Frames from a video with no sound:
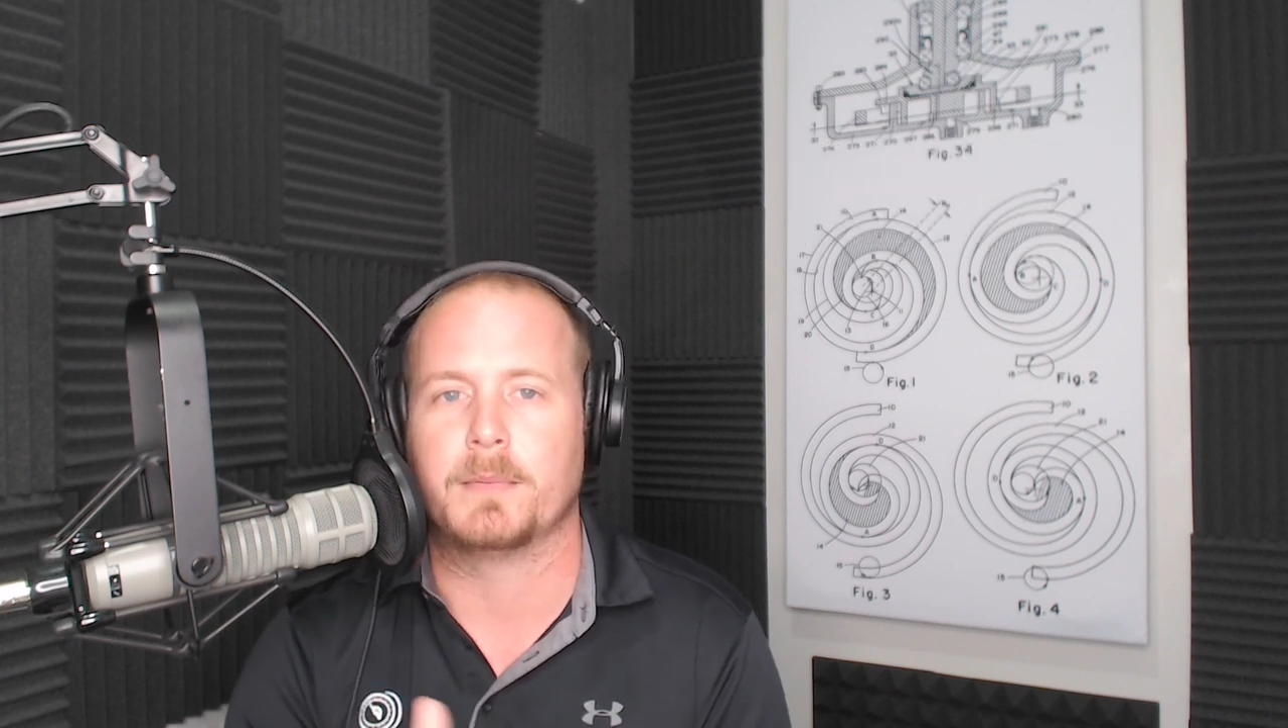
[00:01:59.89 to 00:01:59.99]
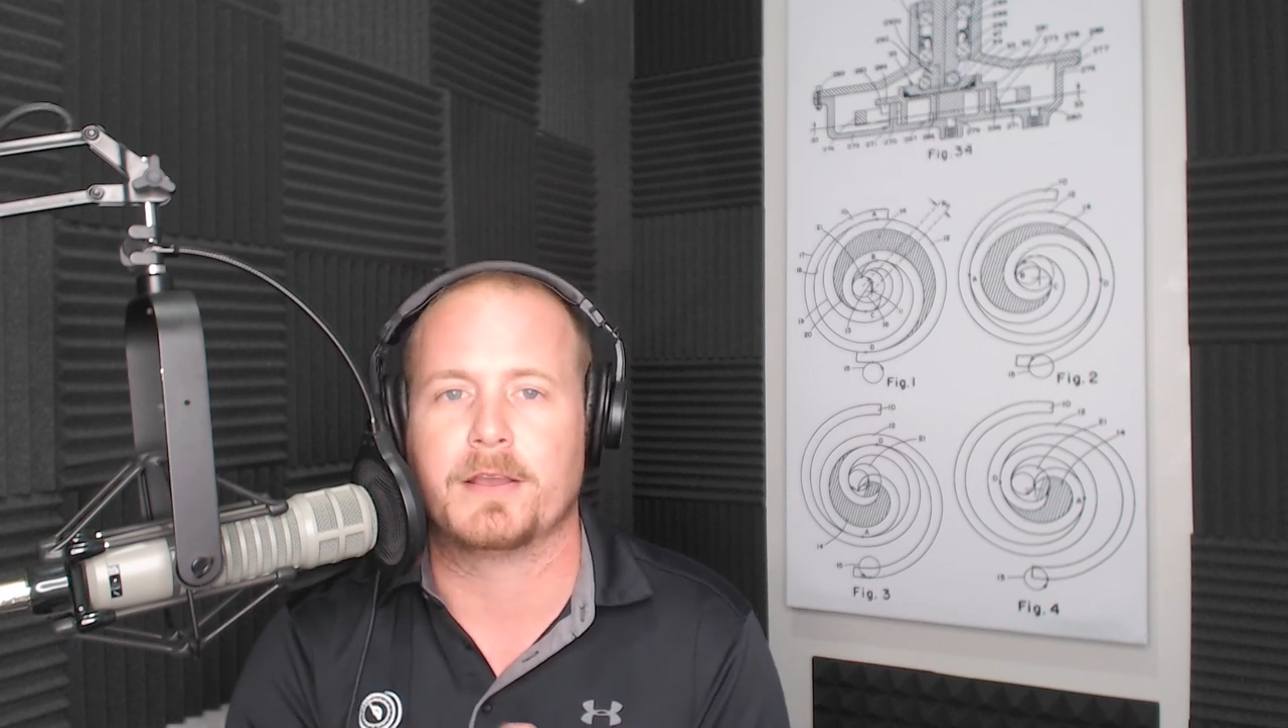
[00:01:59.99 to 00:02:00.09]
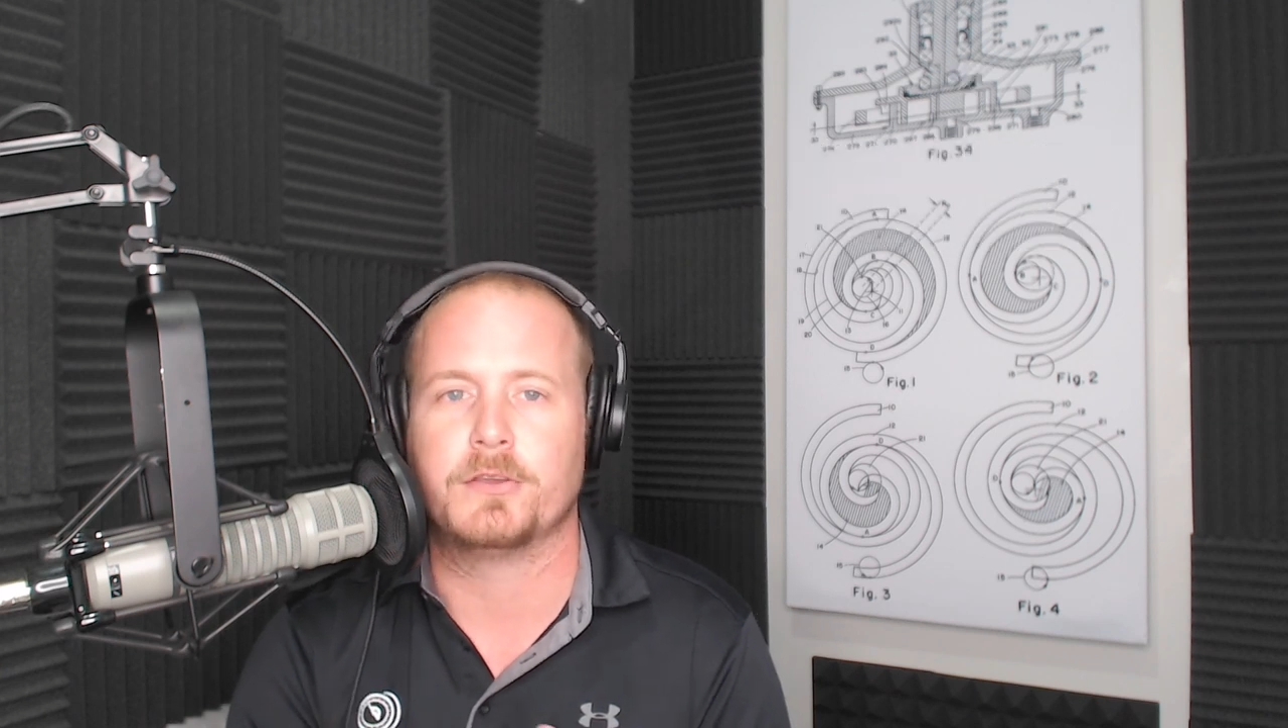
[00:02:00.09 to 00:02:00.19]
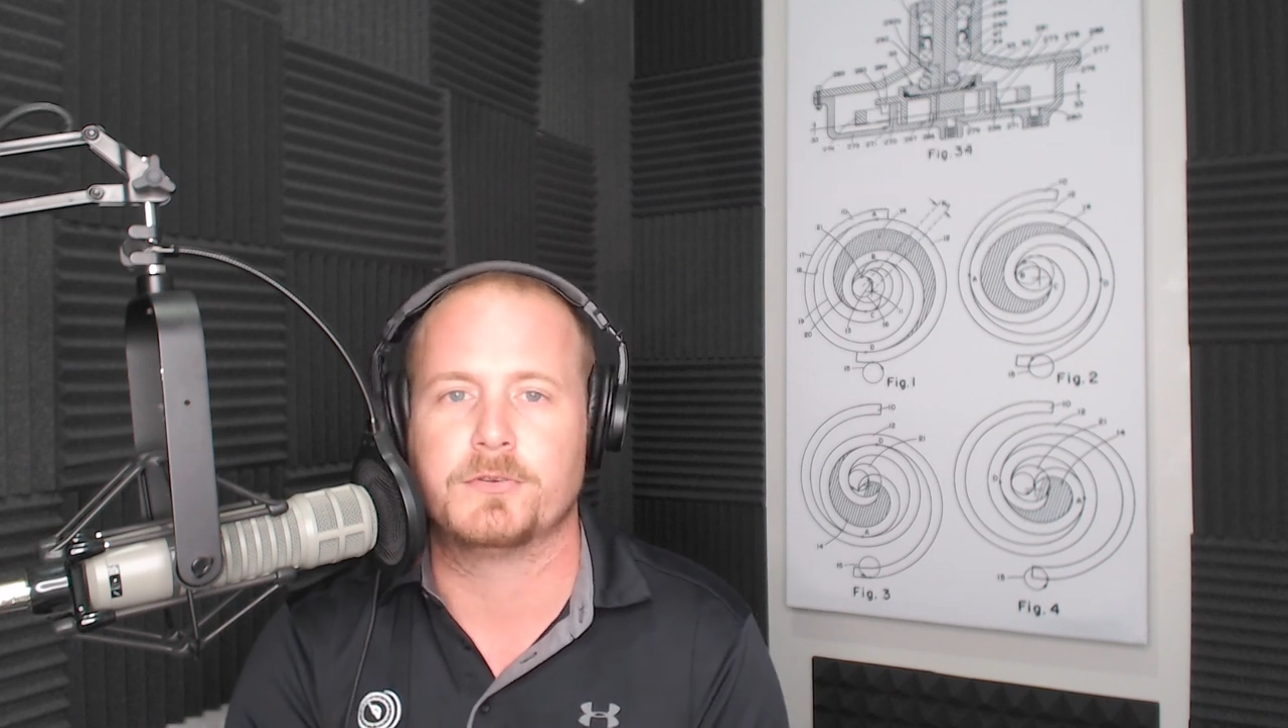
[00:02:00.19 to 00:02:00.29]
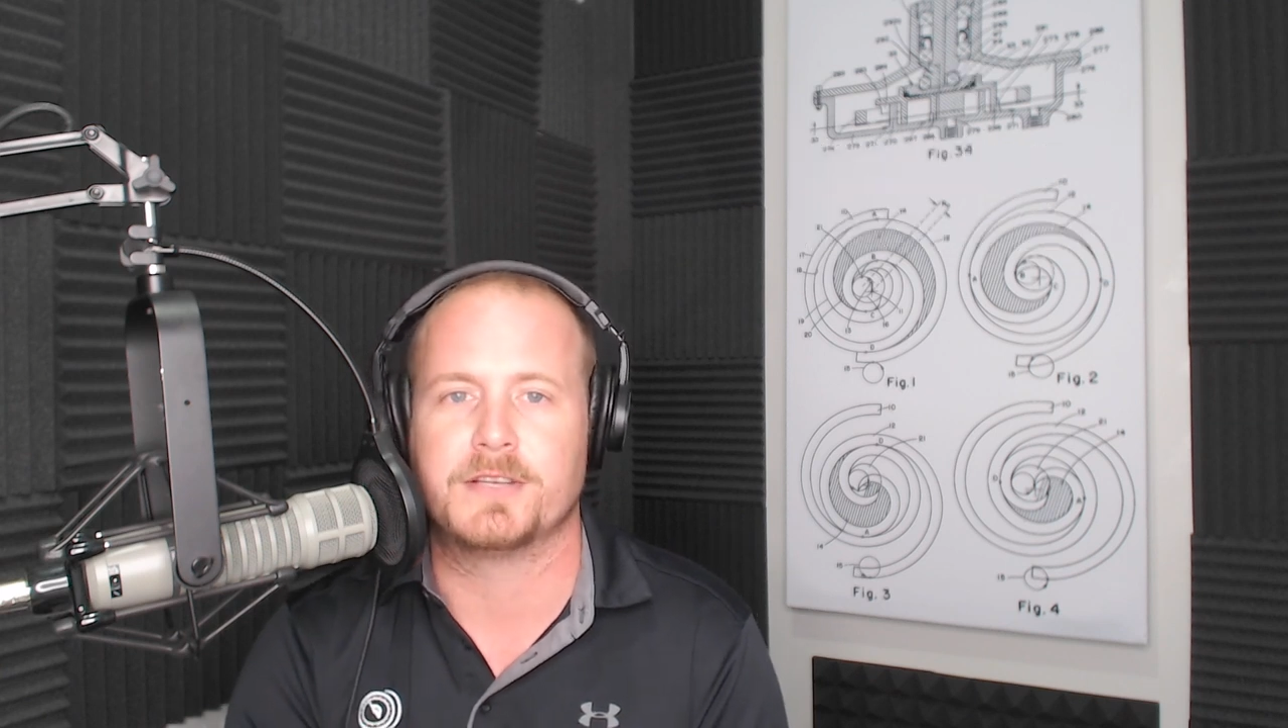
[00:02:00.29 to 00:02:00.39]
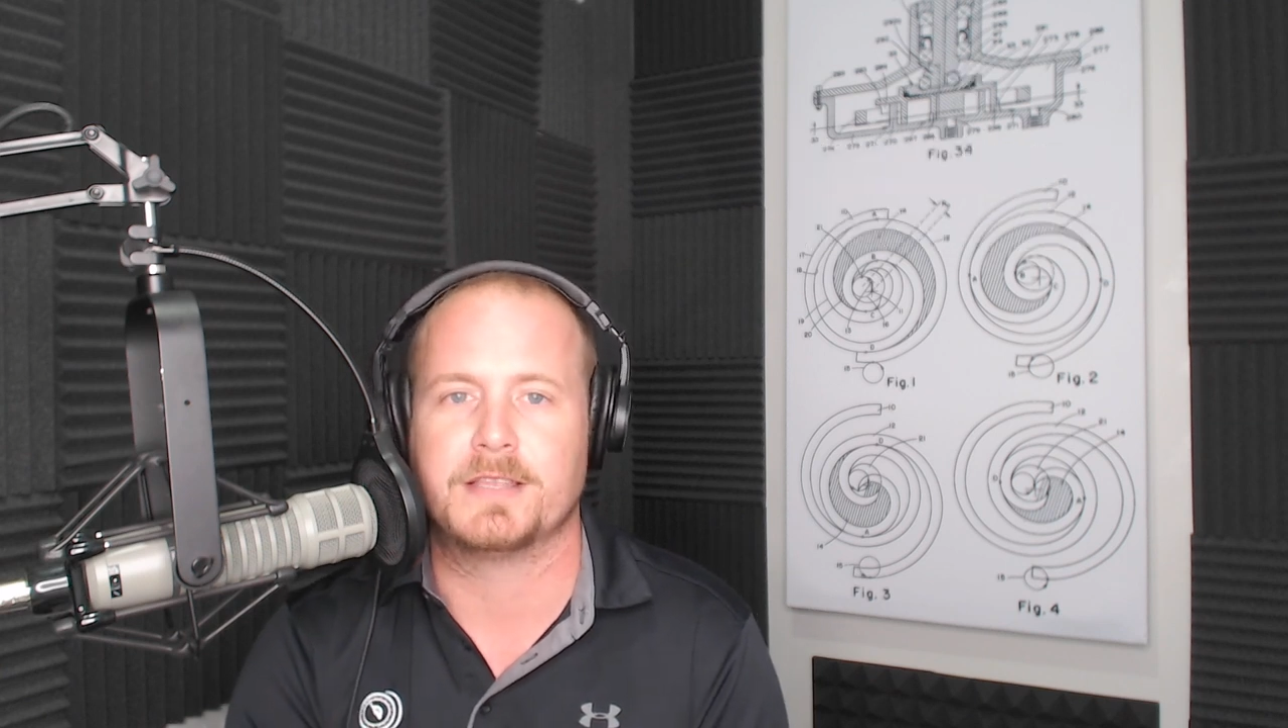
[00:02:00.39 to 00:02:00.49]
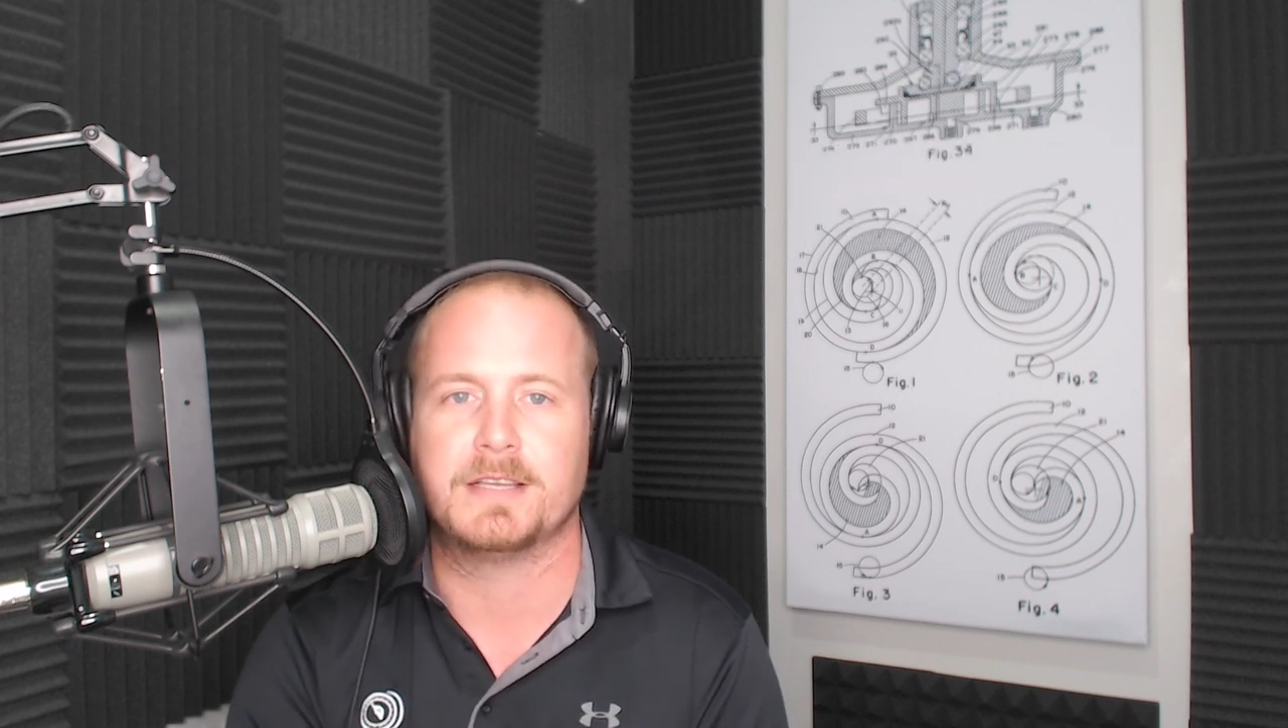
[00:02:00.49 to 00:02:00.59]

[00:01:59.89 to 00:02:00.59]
about using